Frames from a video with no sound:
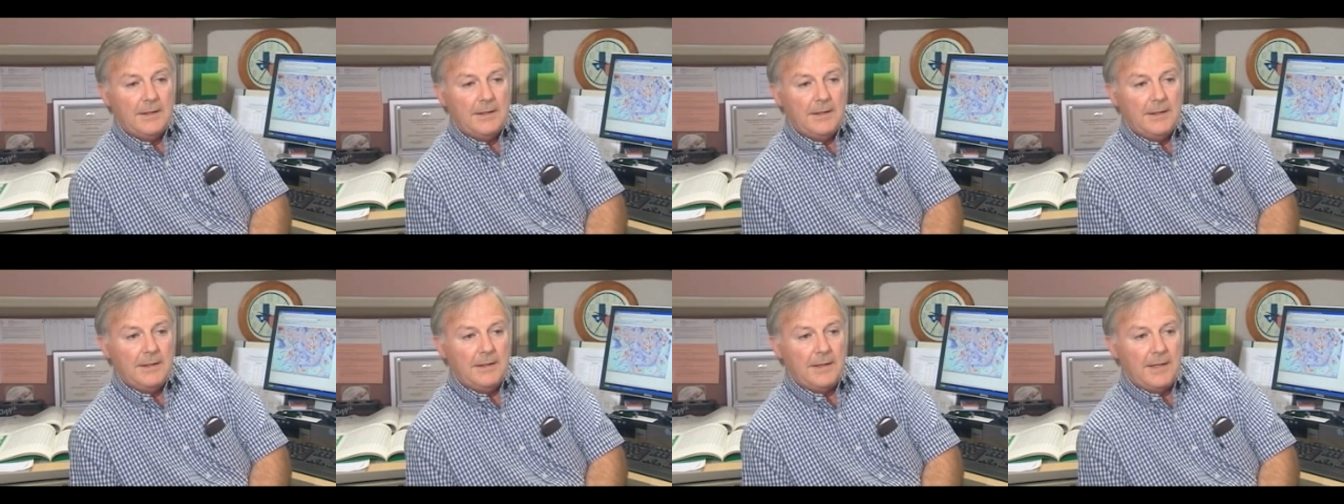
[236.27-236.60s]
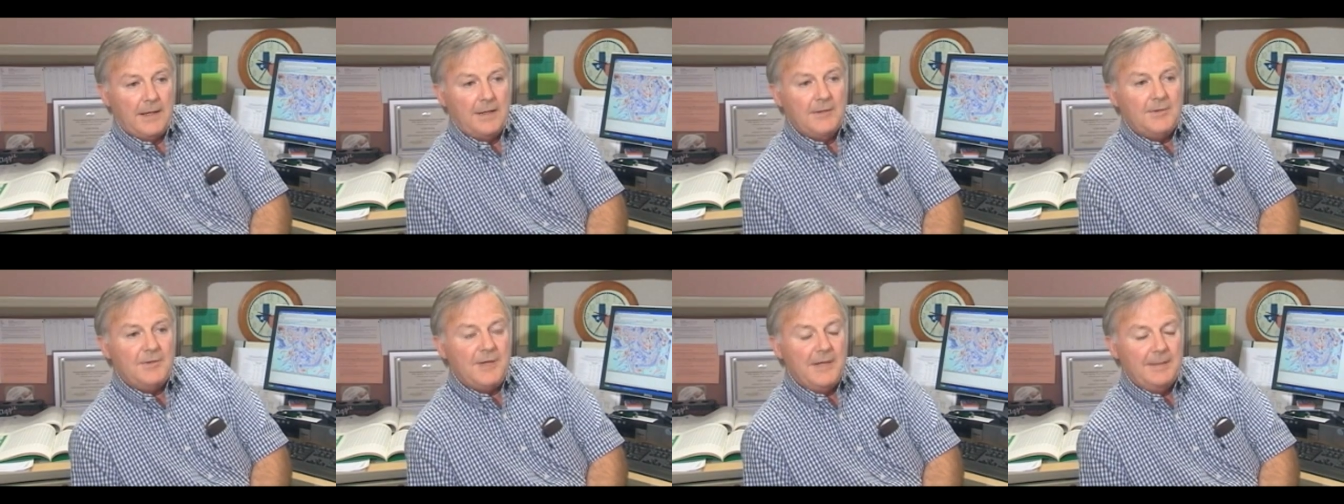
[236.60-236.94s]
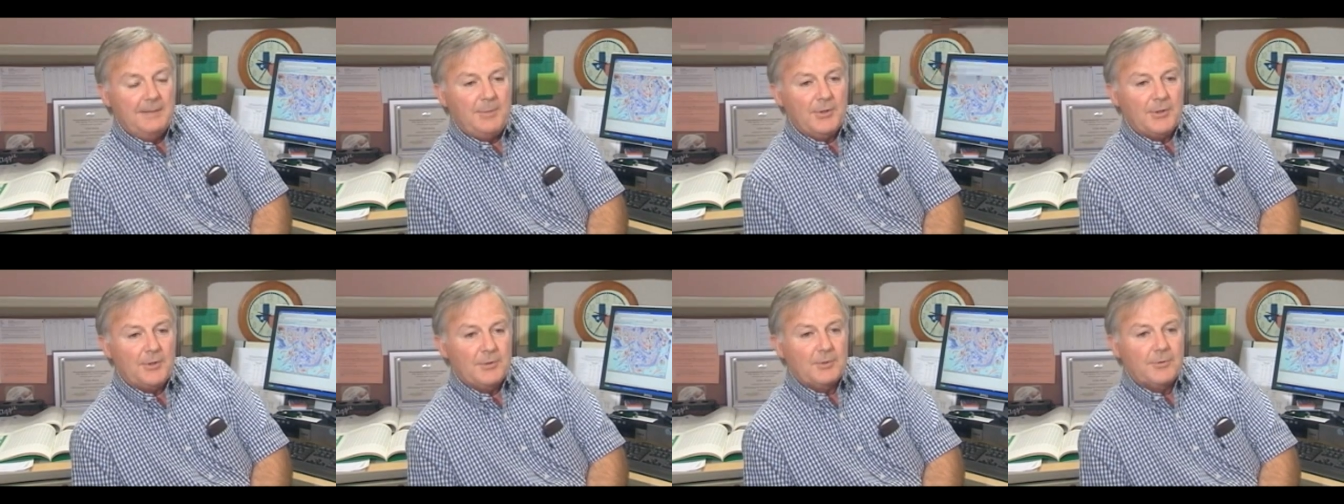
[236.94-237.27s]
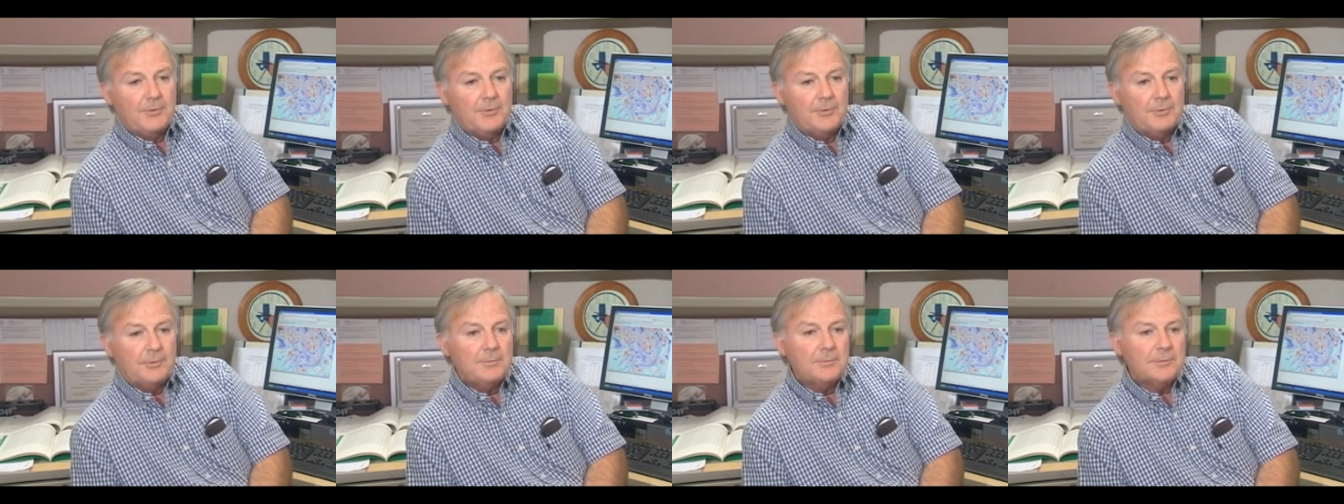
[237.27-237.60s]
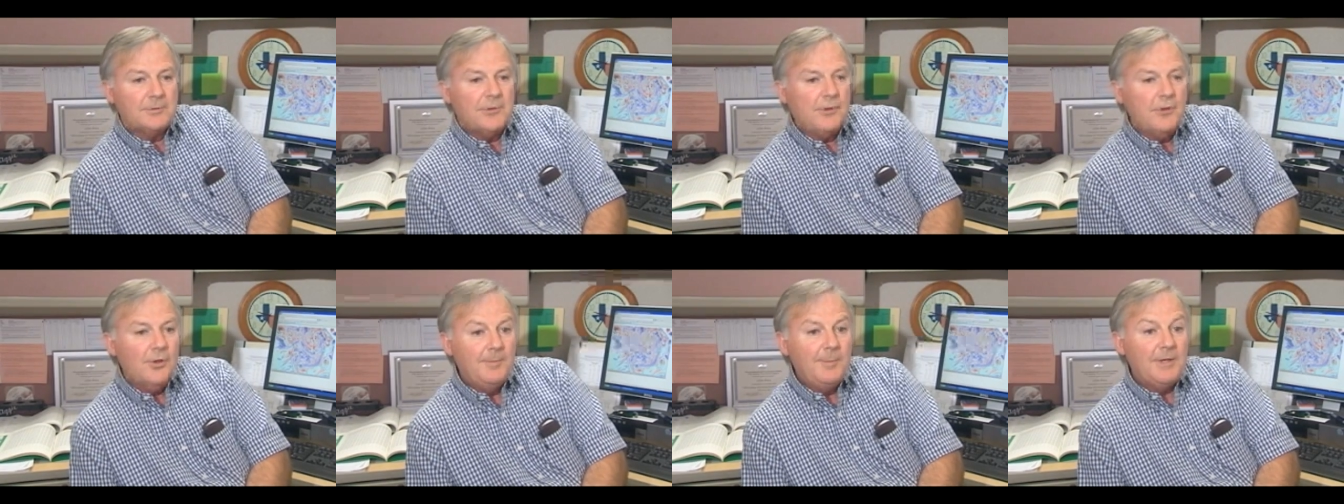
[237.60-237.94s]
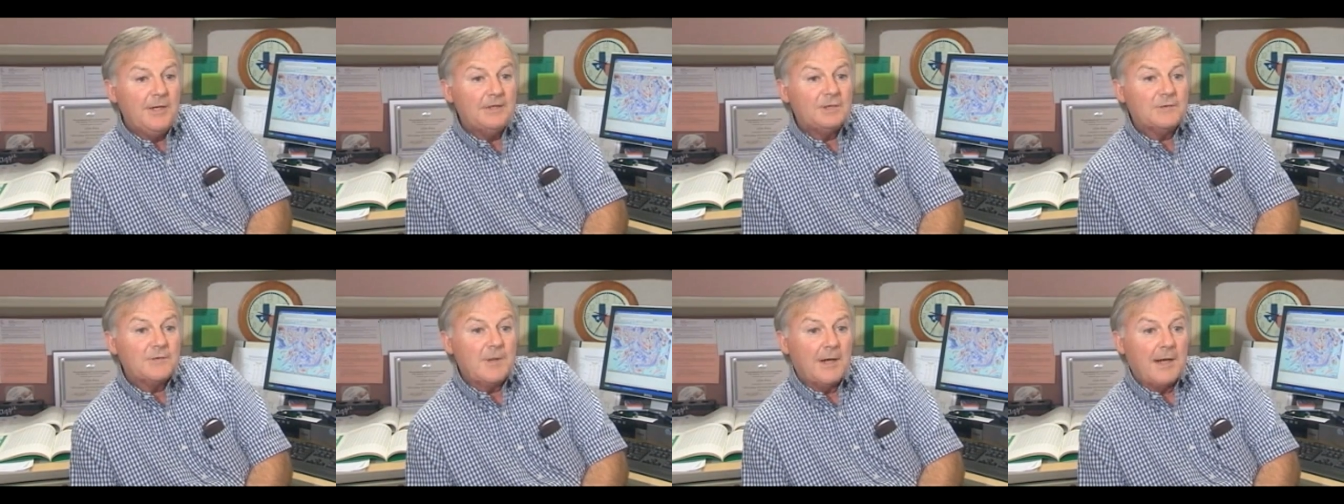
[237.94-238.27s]
In a typical
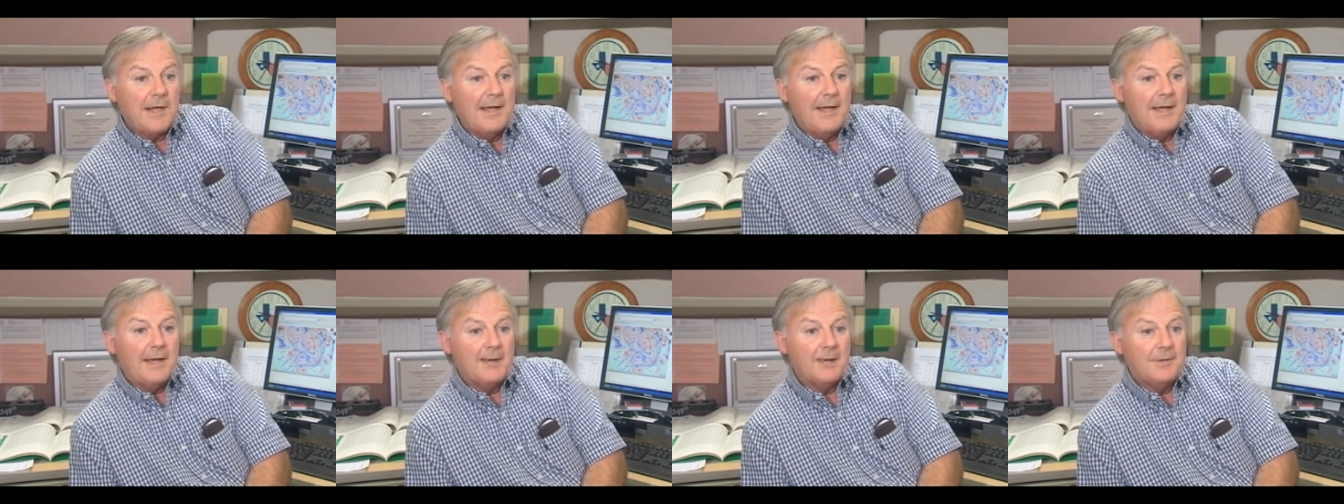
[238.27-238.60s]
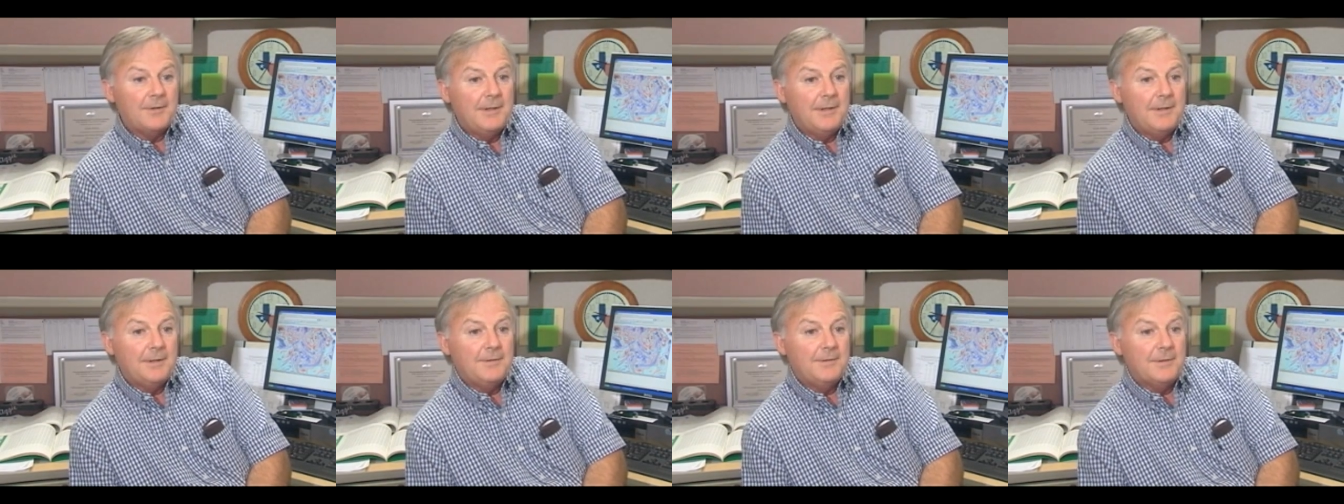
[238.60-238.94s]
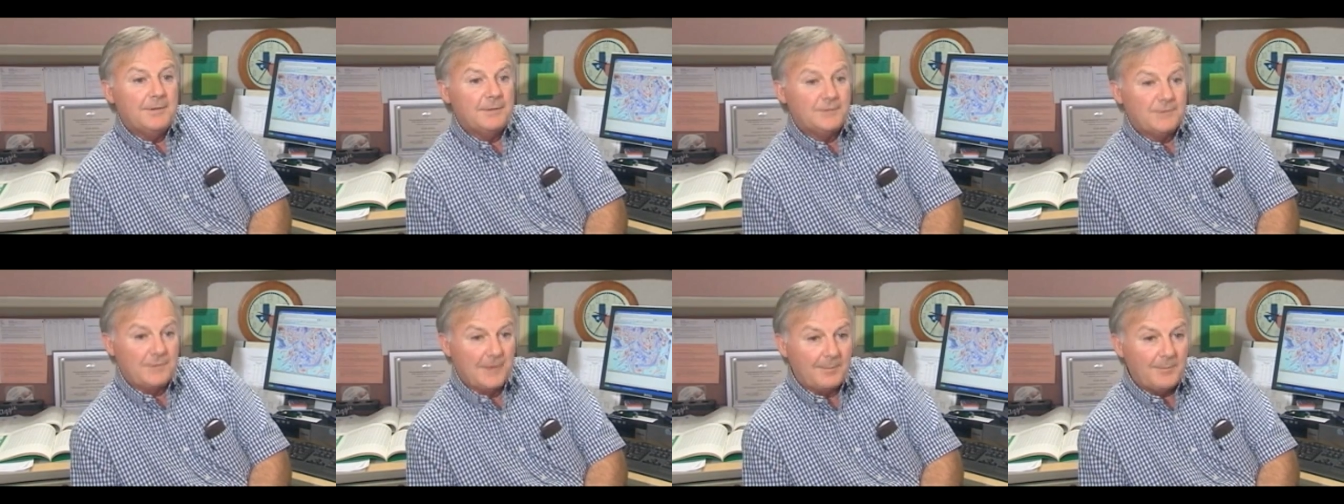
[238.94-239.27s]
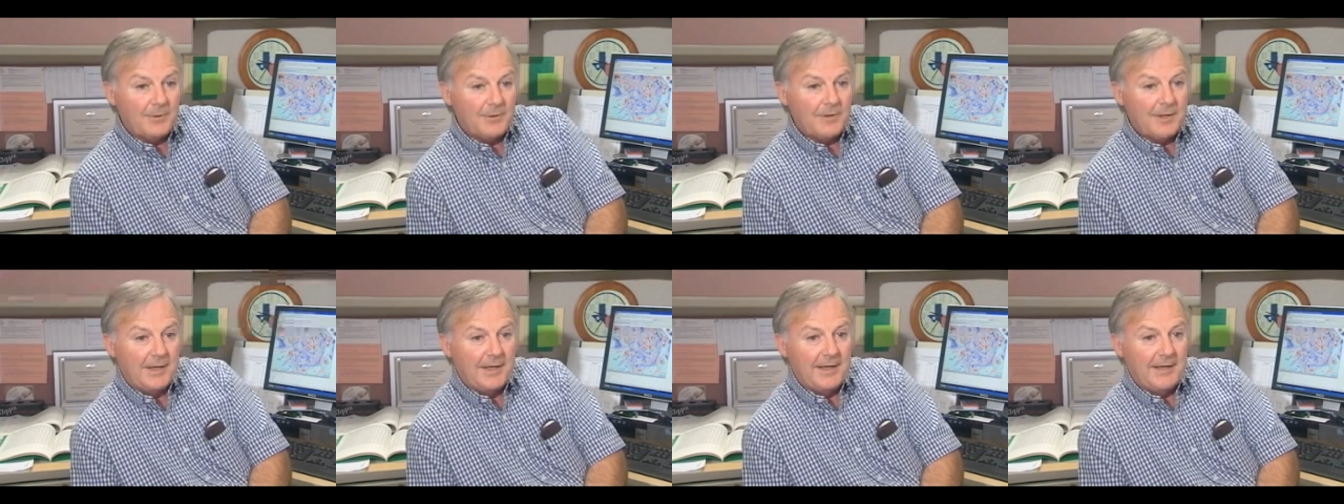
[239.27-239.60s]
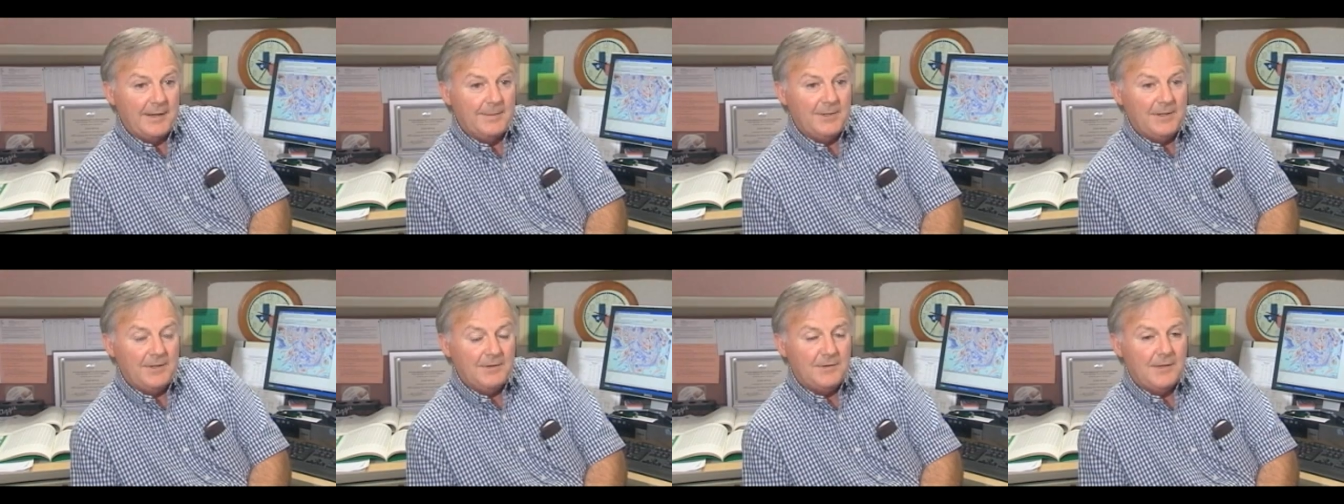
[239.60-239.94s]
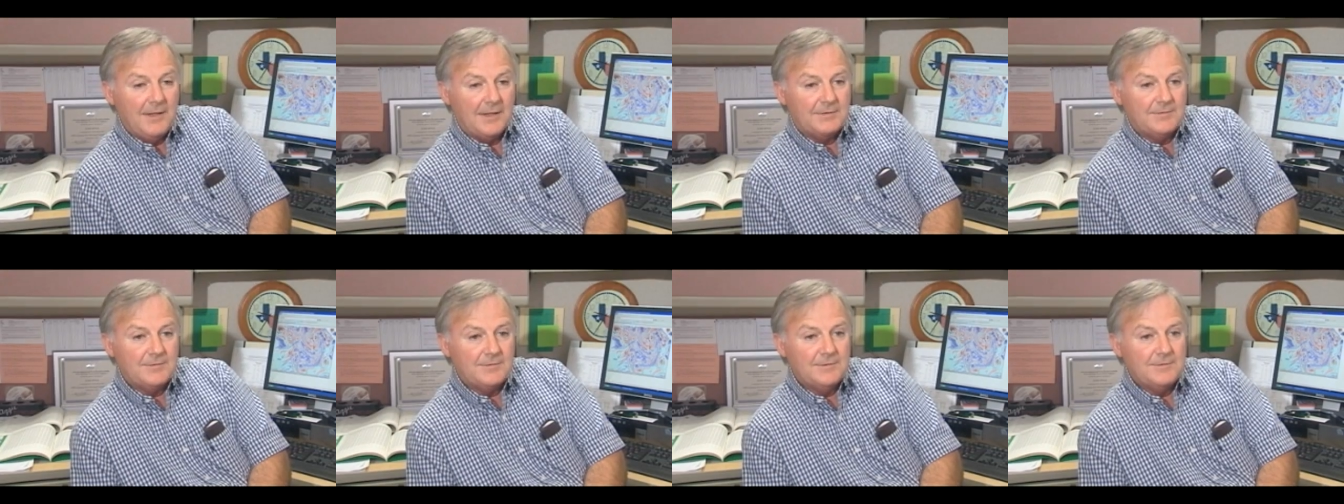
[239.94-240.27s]
cumulus cloud in the summertime in
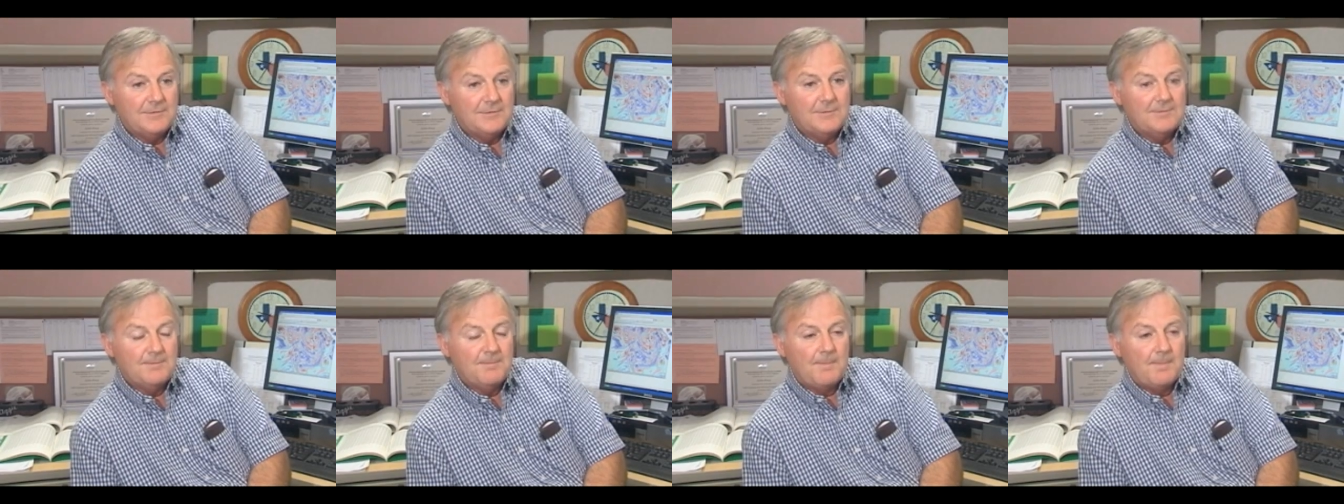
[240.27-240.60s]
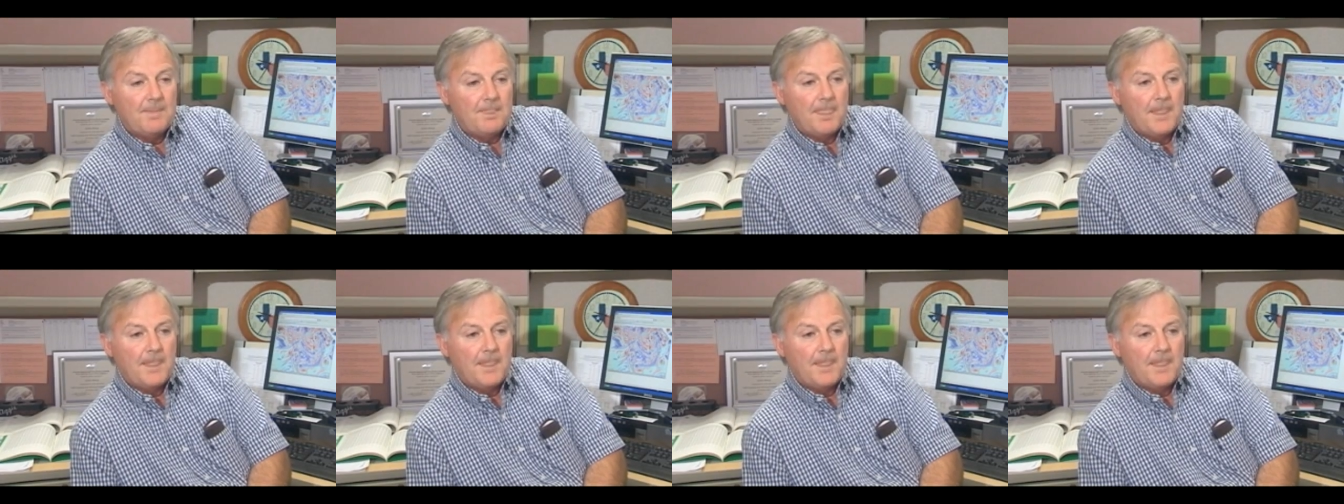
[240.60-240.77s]
Texas,